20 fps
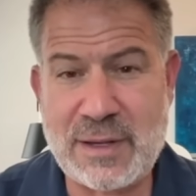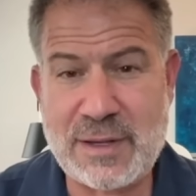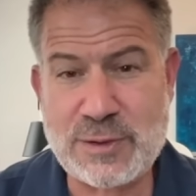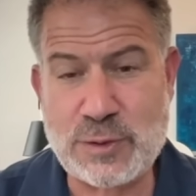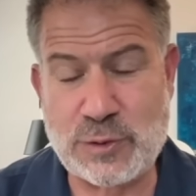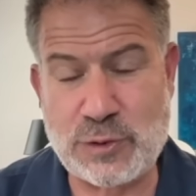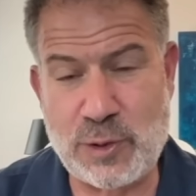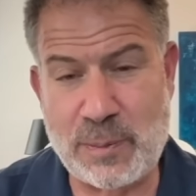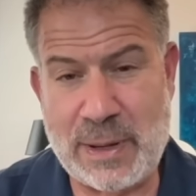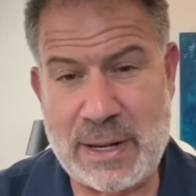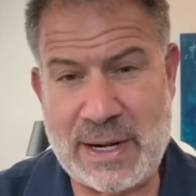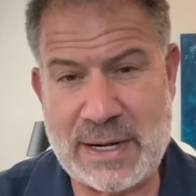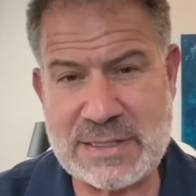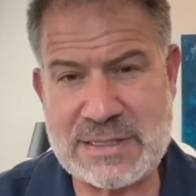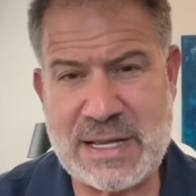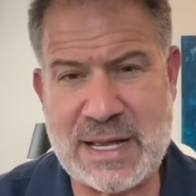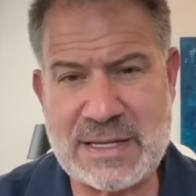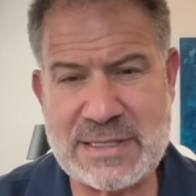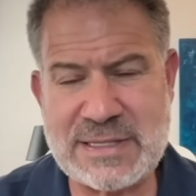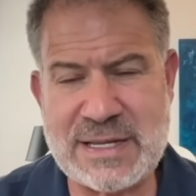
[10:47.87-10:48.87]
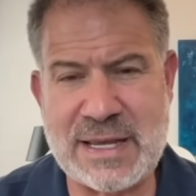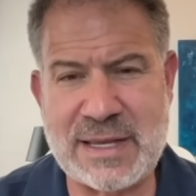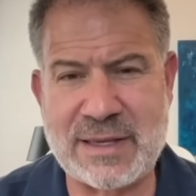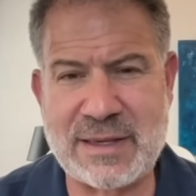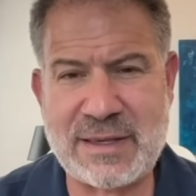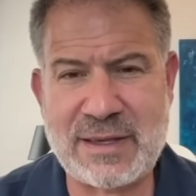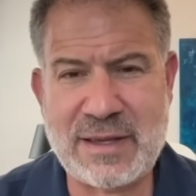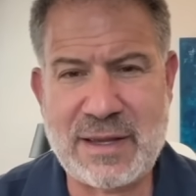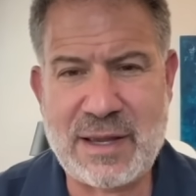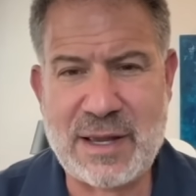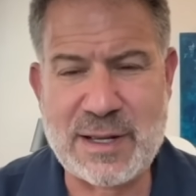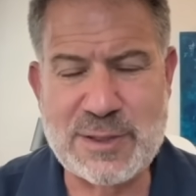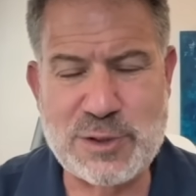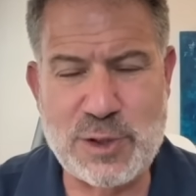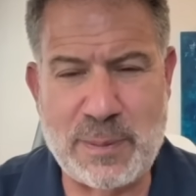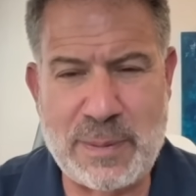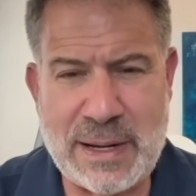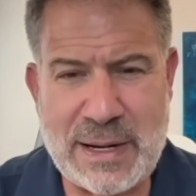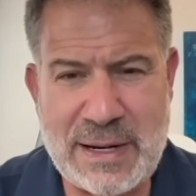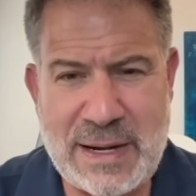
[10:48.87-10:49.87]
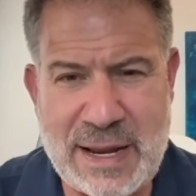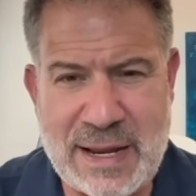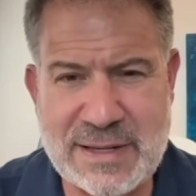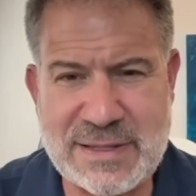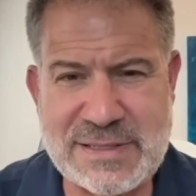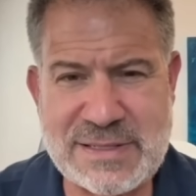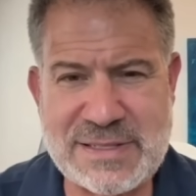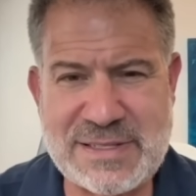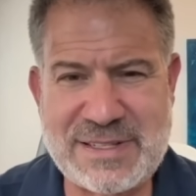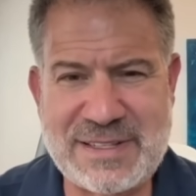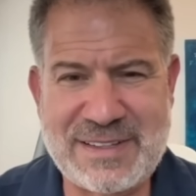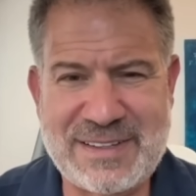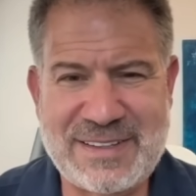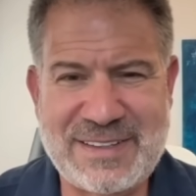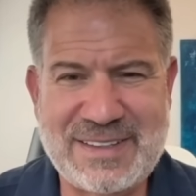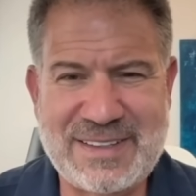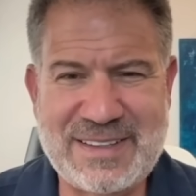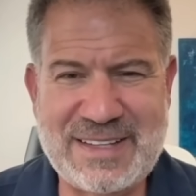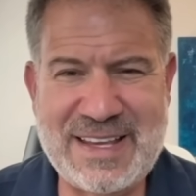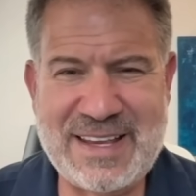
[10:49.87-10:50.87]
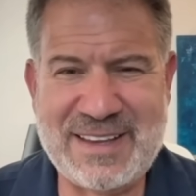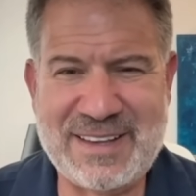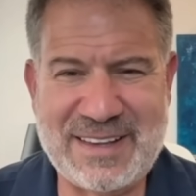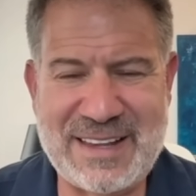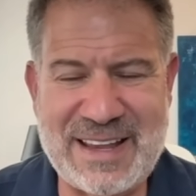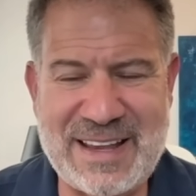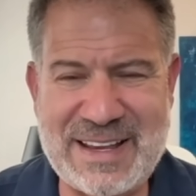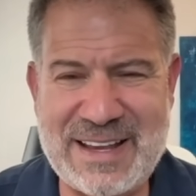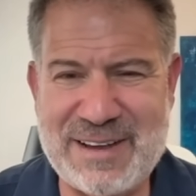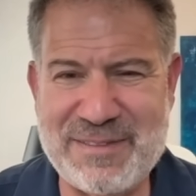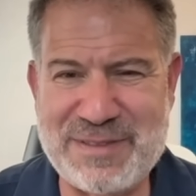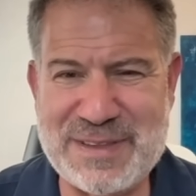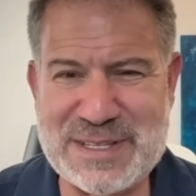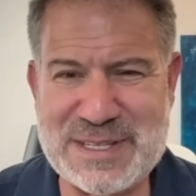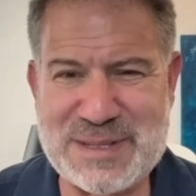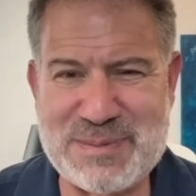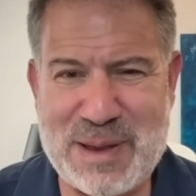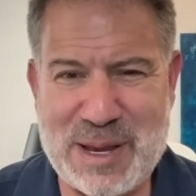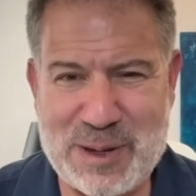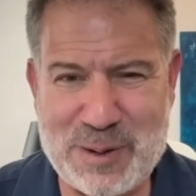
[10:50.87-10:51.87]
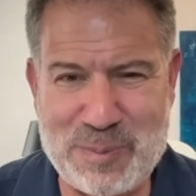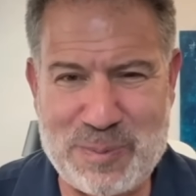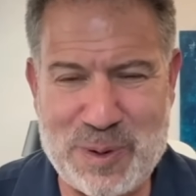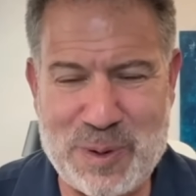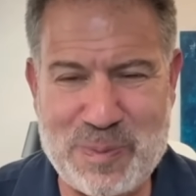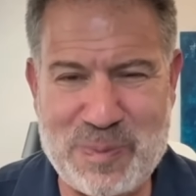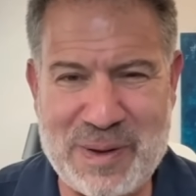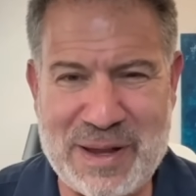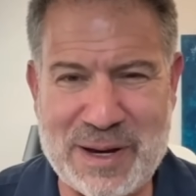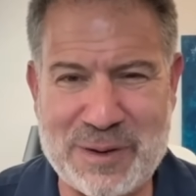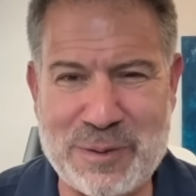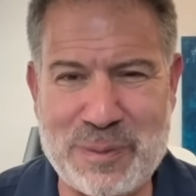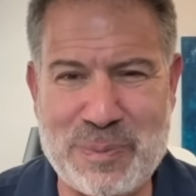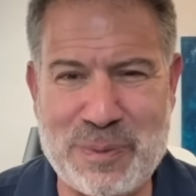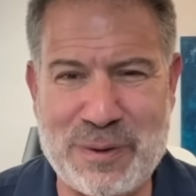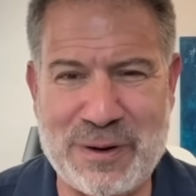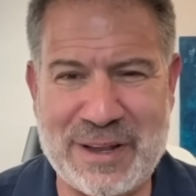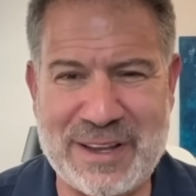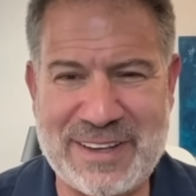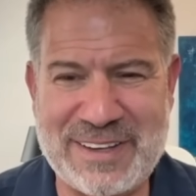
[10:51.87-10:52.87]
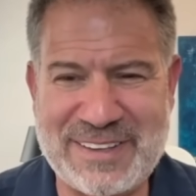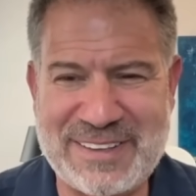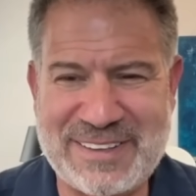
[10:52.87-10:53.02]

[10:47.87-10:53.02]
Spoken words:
So until my next hot take, until my next Legal AF, this is Michael Popok reporting.